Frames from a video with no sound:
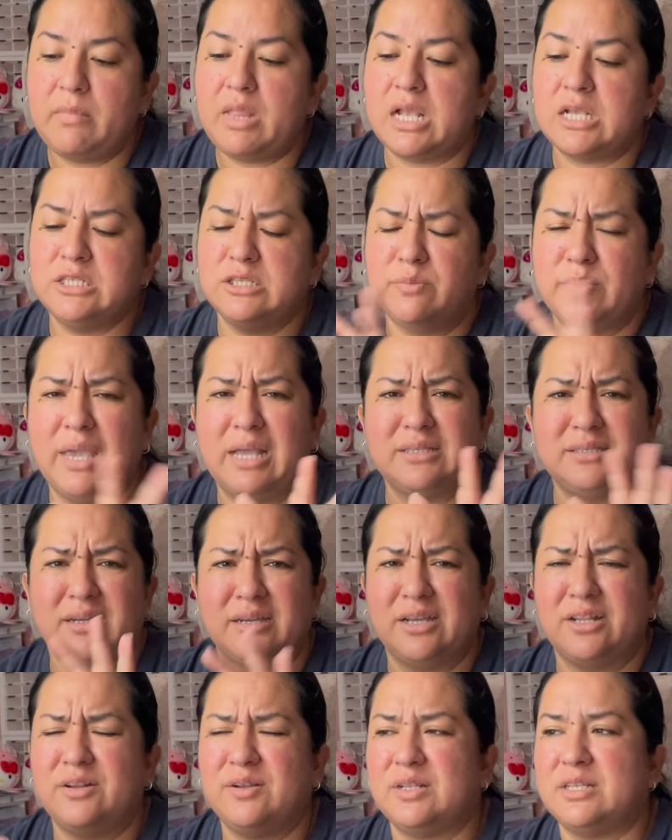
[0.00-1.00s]
So we had
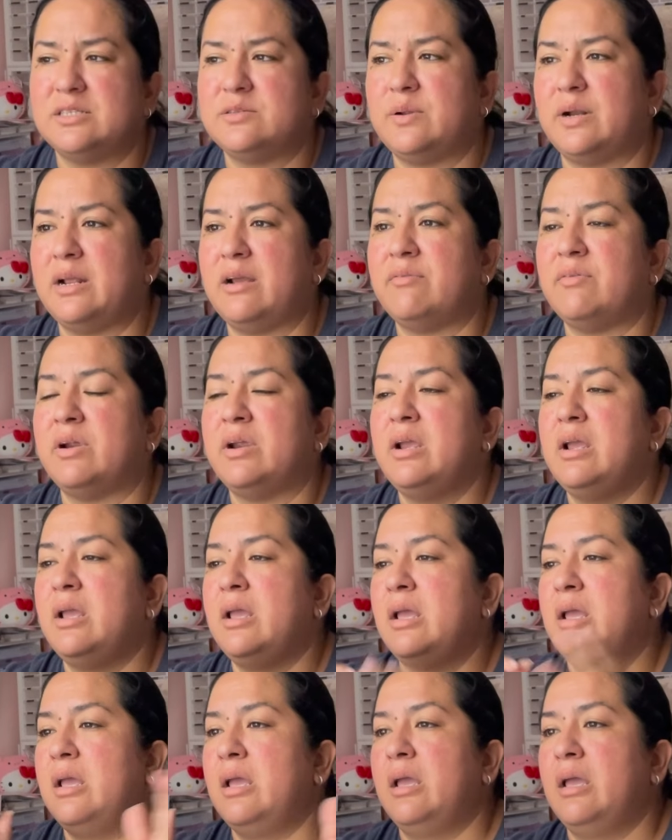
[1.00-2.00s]
Dunkin' Donuts, whatever.
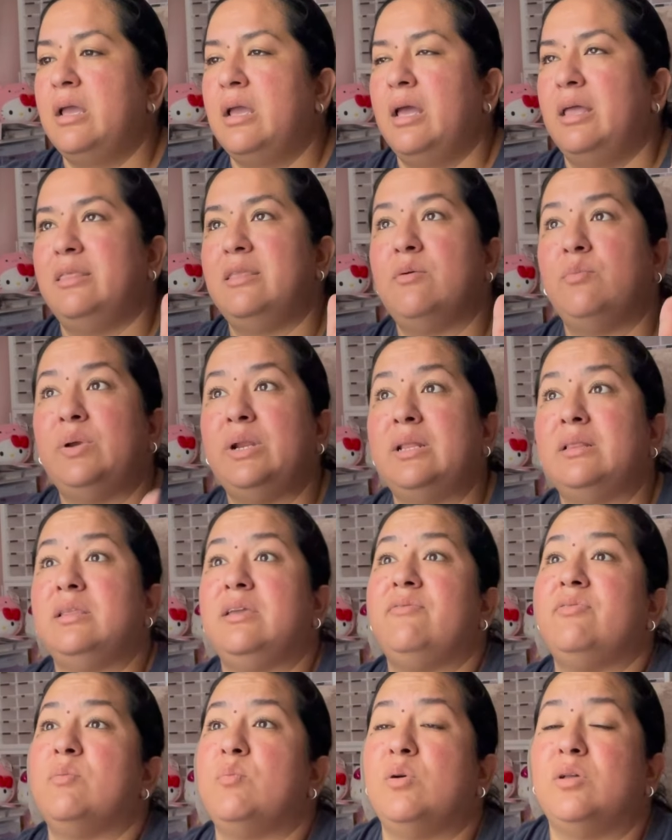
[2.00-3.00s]
And then we didn't
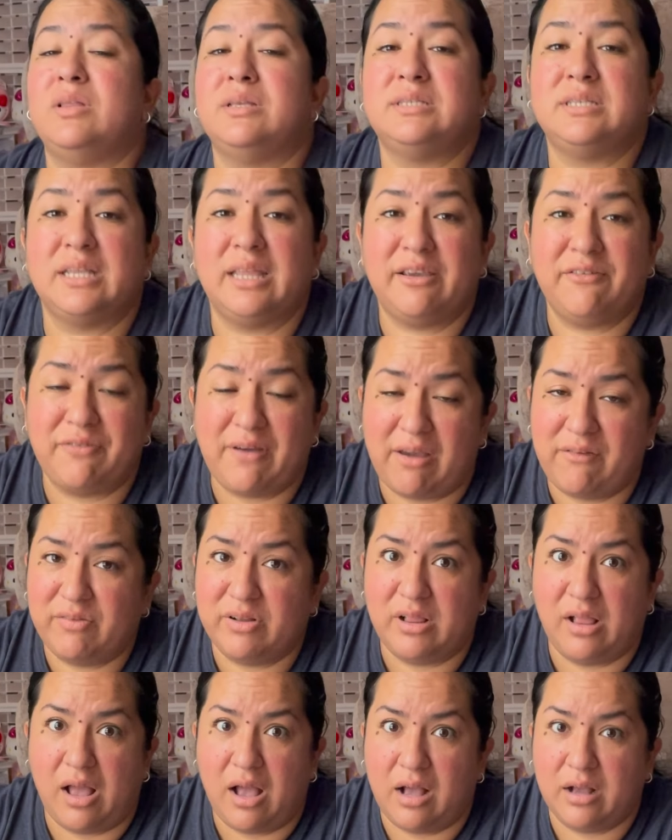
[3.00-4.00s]
leave the mall until like 5
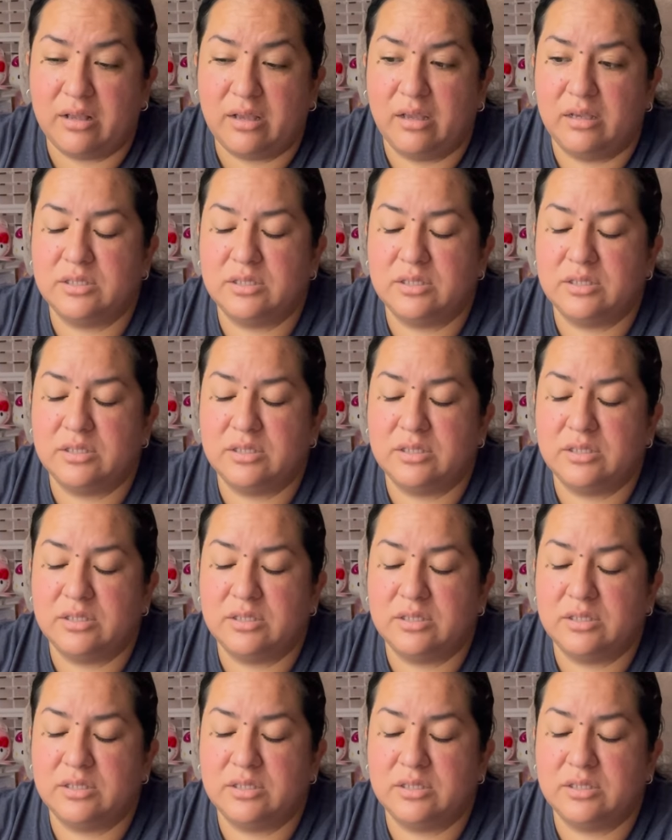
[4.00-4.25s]
o'clock.